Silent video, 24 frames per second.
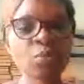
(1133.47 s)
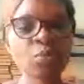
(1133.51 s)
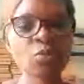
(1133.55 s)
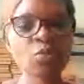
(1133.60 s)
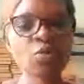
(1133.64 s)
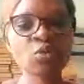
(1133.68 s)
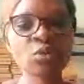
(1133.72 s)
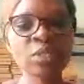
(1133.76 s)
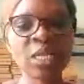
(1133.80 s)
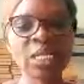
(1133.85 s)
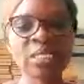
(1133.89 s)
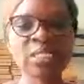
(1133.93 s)

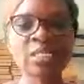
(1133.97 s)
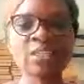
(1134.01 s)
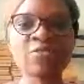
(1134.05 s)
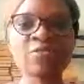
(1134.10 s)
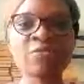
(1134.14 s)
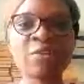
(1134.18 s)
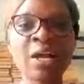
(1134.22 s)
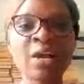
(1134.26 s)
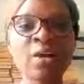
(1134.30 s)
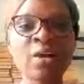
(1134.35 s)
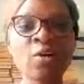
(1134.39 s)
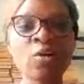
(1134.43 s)
to
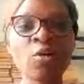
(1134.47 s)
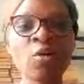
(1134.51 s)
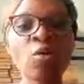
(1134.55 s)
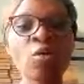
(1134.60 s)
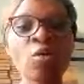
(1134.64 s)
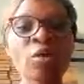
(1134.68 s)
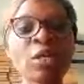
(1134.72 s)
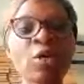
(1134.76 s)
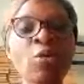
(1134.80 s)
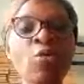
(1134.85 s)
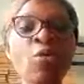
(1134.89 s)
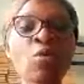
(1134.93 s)
satisfy
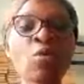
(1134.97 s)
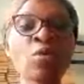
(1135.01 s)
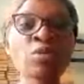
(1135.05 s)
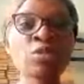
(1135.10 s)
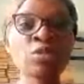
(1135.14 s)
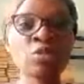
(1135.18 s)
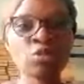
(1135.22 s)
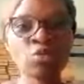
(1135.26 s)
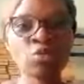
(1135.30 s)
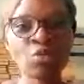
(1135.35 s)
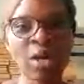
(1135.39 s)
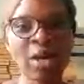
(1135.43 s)
all the
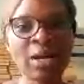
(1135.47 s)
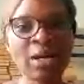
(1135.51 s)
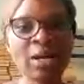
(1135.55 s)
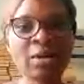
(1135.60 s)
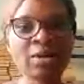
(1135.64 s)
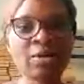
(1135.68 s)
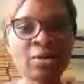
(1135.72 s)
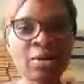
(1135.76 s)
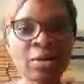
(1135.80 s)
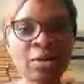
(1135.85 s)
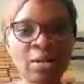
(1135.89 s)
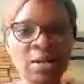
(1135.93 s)
wants you are
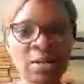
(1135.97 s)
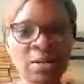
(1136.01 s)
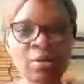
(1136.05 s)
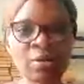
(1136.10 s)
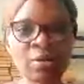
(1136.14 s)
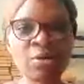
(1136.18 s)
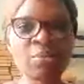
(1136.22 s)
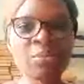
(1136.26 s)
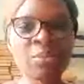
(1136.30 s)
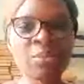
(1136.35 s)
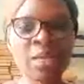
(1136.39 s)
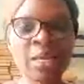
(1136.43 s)

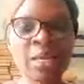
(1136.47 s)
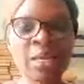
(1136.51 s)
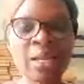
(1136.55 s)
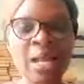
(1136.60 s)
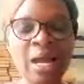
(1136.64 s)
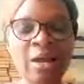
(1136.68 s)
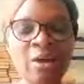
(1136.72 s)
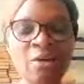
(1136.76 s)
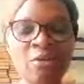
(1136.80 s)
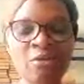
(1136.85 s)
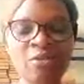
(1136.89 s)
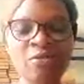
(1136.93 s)

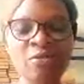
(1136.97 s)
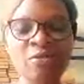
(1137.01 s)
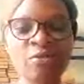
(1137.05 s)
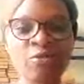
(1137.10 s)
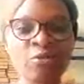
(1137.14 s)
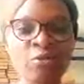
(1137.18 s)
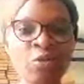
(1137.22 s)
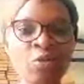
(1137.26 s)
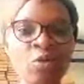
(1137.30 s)
craving for.